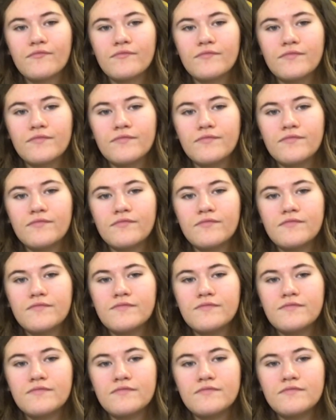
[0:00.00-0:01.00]

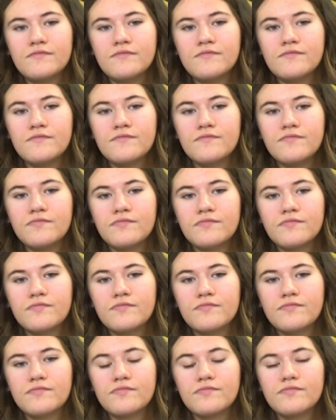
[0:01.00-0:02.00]

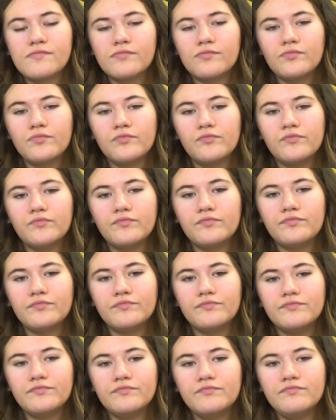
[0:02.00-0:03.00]

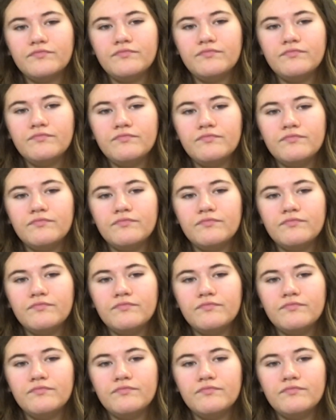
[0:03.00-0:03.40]
[no speech]